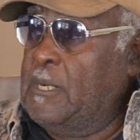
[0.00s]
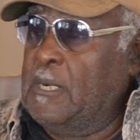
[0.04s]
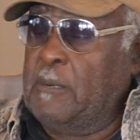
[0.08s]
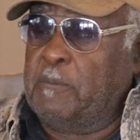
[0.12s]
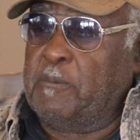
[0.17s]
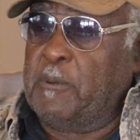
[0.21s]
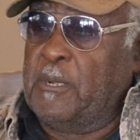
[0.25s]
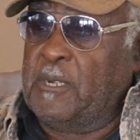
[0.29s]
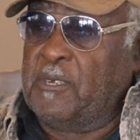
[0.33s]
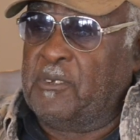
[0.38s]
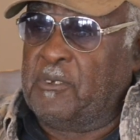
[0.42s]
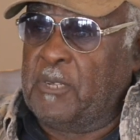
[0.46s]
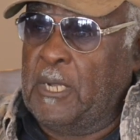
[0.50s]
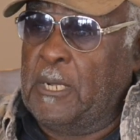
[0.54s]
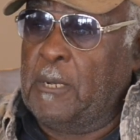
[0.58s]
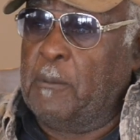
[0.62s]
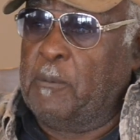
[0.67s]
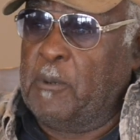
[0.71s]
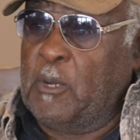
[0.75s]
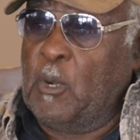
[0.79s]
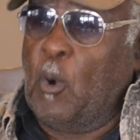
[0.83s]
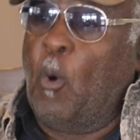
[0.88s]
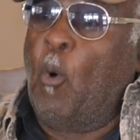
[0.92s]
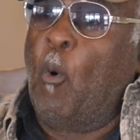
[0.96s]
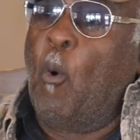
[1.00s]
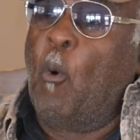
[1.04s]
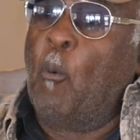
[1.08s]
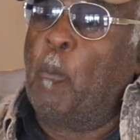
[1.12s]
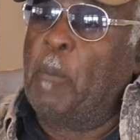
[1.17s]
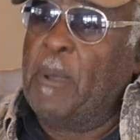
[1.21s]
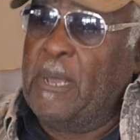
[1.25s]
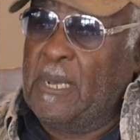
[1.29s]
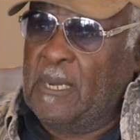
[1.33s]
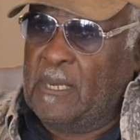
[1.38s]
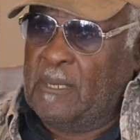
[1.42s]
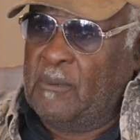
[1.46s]
up here, sitting up in the old
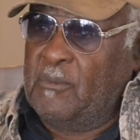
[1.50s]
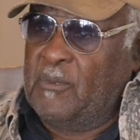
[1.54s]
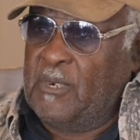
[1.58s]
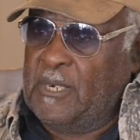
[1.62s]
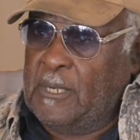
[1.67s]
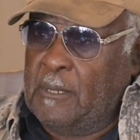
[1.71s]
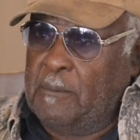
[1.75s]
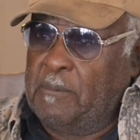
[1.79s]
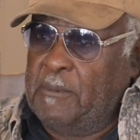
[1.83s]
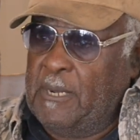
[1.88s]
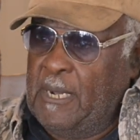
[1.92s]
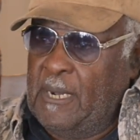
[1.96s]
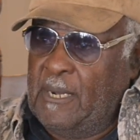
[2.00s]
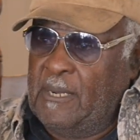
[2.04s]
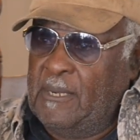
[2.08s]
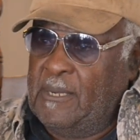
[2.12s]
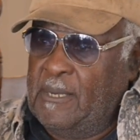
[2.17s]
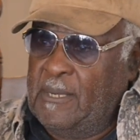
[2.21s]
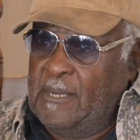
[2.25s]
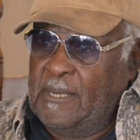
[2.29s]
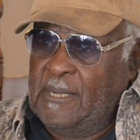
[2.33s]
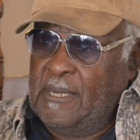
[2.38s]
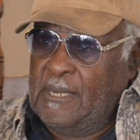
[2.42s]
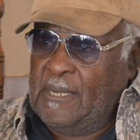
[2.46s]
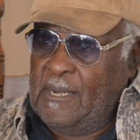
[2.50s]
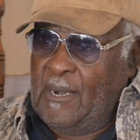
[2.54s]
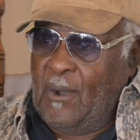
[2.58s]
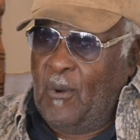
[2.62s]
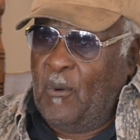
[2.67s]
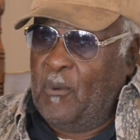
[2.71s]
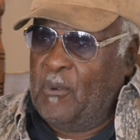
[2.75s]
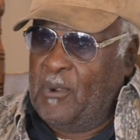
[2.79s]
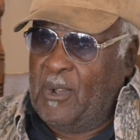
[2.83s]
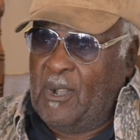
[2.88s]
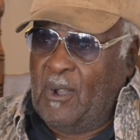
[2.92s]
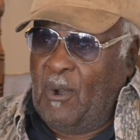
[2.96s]
building right up there,
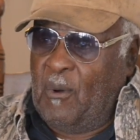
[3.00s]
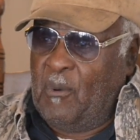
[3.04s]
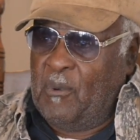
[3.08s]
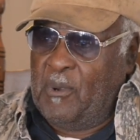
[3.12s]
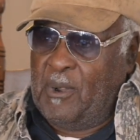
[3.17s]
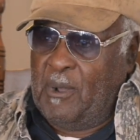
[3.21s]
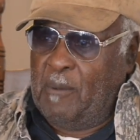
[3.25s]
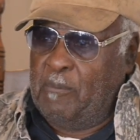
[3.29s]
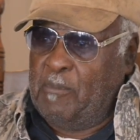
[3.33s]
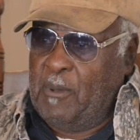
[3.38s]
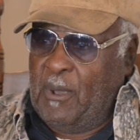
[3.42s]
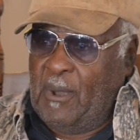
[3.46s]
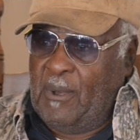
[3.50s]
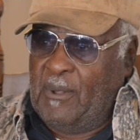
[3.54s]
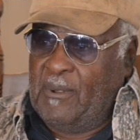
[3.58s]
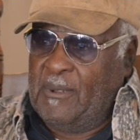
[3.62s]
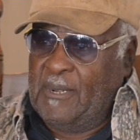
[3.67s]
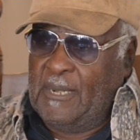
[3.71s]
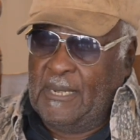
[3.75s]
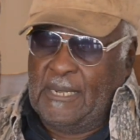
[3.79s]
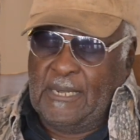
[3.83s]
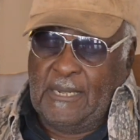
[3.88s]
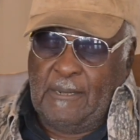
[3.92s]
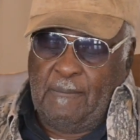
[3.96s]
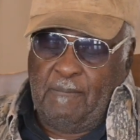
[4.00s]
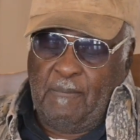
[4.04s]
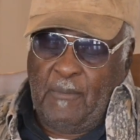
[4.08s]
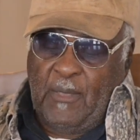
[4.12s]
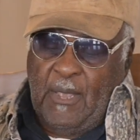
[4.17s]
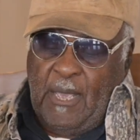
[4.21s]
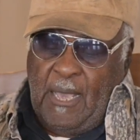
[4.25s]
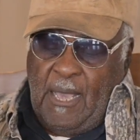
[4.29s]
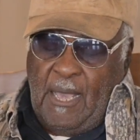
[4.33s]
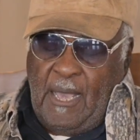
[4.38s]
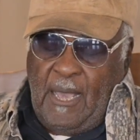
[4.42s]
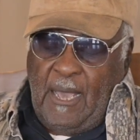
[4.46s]
on the corner up here.
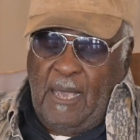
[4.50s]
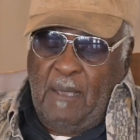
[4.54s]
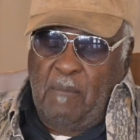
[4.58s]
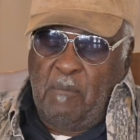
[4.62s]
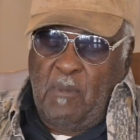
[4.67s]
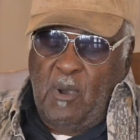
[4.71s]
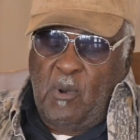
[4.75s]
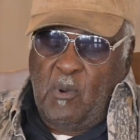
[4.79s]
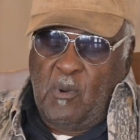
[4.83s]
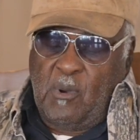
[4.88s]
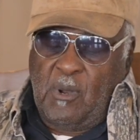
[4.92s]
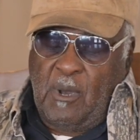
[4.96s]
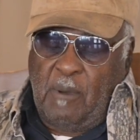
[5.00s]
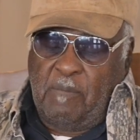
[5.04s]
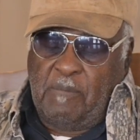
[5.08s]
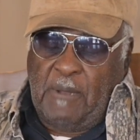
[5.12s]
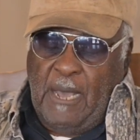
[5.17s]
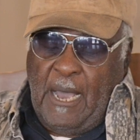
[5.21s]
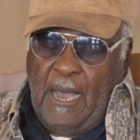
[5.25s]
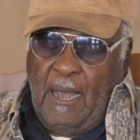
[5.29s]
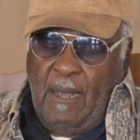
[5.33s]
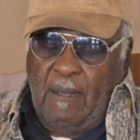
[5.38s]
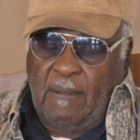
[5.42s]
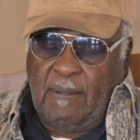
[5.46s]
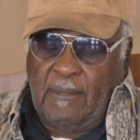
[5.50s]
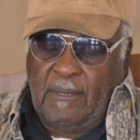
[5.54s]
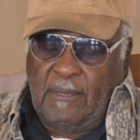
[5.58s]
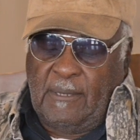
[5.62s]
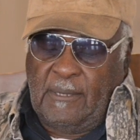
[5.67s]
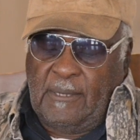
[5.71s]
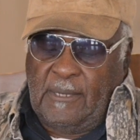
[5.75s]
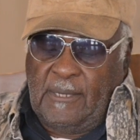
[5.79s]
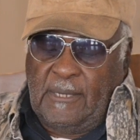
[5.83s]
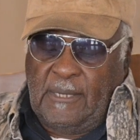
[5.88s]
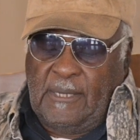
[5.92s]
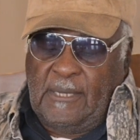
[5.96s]
He moved up there.
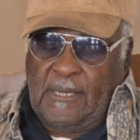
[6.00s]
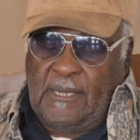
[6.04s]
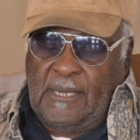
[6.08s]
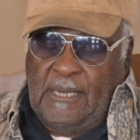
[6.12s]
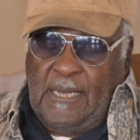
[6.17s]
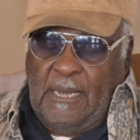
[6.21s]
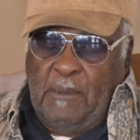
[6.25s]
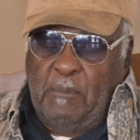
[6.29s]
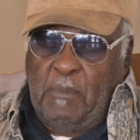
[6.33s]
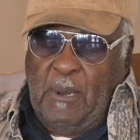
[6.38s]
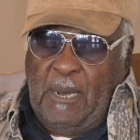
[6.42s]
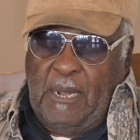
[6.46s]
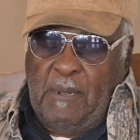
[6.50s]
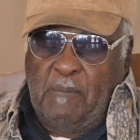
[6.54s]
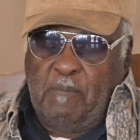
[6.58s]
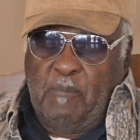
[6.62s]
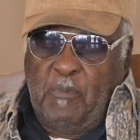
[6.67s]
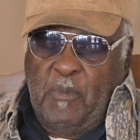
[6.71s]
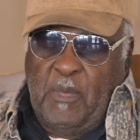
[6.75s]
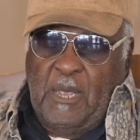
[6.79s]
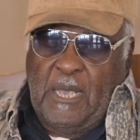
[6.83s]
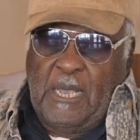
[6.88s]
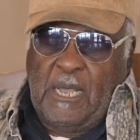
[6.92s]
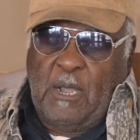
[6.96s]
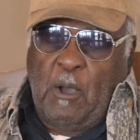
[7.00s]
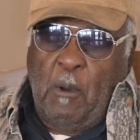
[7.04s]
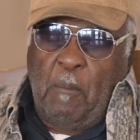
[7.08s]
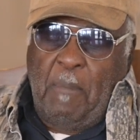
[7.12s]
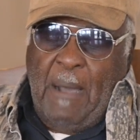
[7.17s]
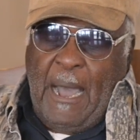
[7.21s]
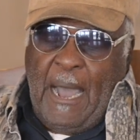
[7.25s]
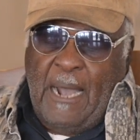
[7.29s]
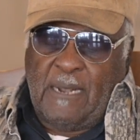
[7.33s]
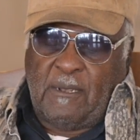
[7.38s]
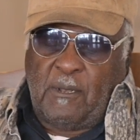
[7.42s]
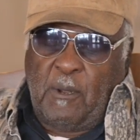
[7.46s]
But go
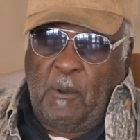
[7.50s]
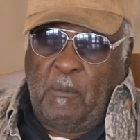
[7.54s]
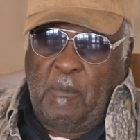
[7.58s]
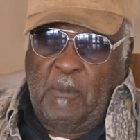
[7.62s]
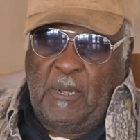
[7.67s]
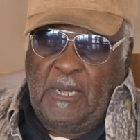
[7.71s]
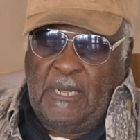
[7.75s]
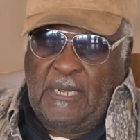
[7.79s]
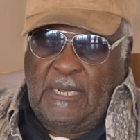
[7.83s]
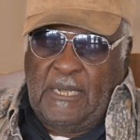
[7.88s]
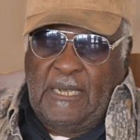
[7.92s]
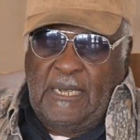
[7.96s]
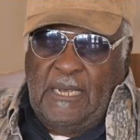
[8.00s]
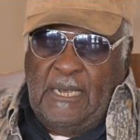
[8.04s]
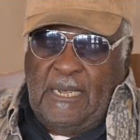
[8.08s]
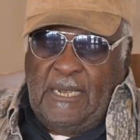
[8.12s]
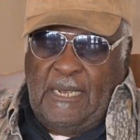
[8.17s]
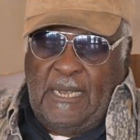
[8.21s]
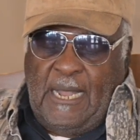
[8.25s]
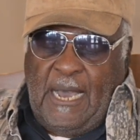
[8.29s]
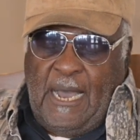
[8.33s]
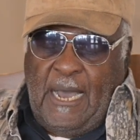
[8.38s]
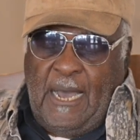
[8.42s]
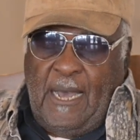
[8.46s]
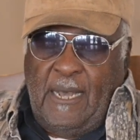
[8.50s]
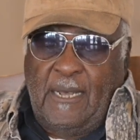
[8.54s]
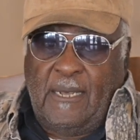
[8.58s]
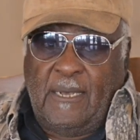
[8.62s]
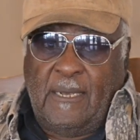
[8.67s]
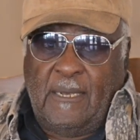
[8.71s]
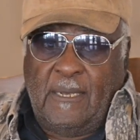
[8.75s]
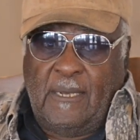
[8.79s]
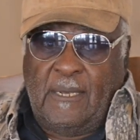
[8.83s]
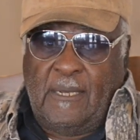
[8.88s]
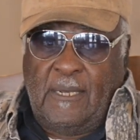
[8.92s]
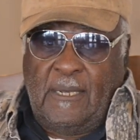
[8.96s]
back to him. Now,
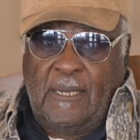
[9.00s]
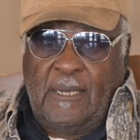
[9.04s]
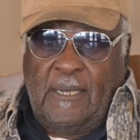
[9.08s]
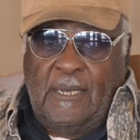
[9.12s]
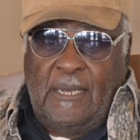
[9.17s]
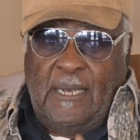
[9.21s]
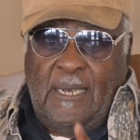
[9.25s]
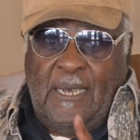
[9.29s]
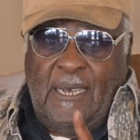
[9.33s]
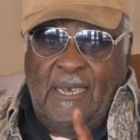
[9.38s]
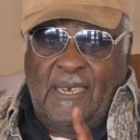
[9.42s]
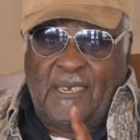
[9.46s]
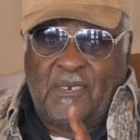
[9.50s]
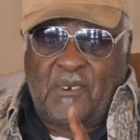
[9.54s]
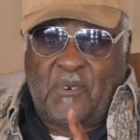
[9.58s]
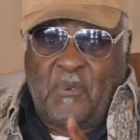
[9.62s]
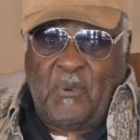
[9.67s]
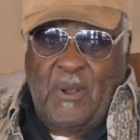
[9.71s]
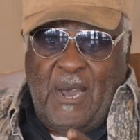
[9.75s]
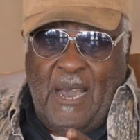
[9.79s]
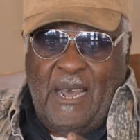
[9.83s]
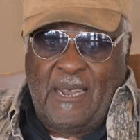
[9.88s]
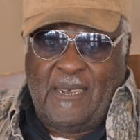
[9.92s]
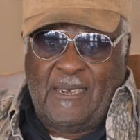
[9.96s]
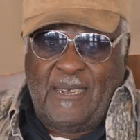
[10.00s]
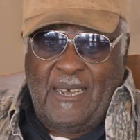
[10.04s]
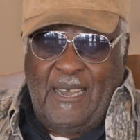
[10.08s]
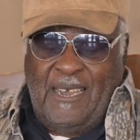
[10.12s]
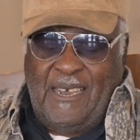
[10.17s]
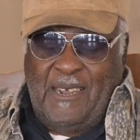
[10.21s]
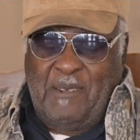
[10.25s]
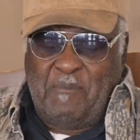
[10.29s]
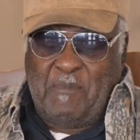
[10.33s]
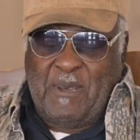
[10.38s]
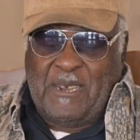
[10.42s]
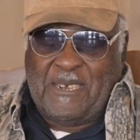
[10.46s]
his
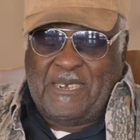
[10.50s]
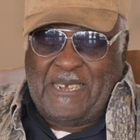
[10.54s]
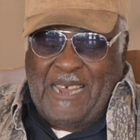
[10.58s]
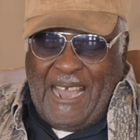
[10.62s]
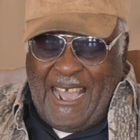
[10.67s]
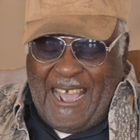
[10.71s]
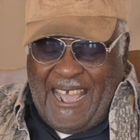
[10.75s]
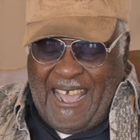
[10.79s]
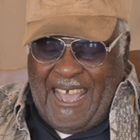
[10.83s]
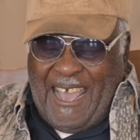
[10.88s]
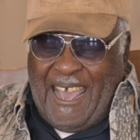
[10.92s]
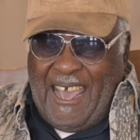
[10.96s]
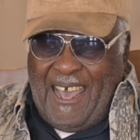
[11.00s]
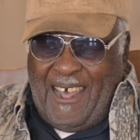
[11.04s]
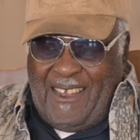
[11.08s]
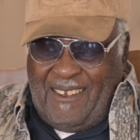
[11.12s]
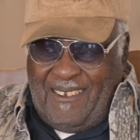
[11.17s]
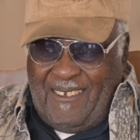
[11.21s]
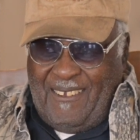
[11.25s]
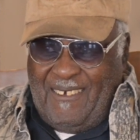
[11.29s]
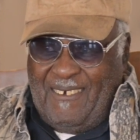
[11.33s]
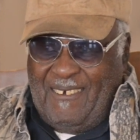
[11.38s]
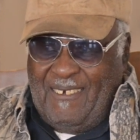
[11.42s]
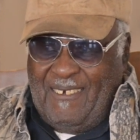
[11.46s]
granddad, Mr. Dan,